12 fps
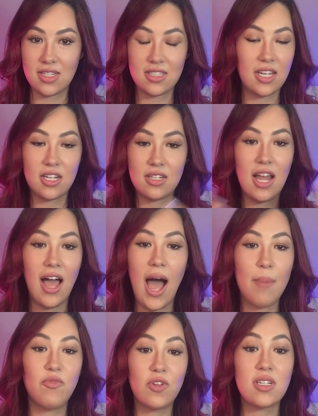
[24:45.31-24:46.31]
It's like an
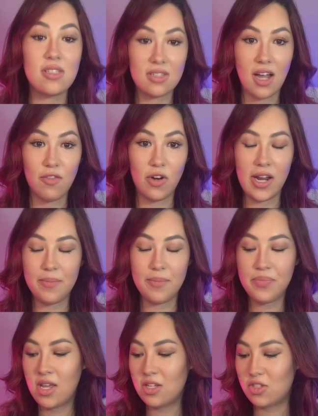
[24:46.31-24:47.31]
app for discovery.
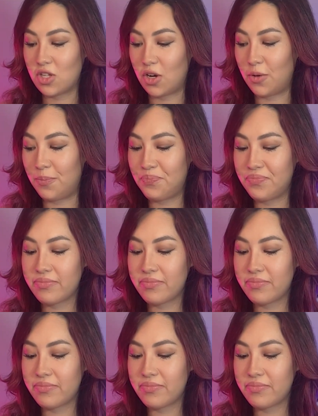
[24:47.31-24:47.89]
So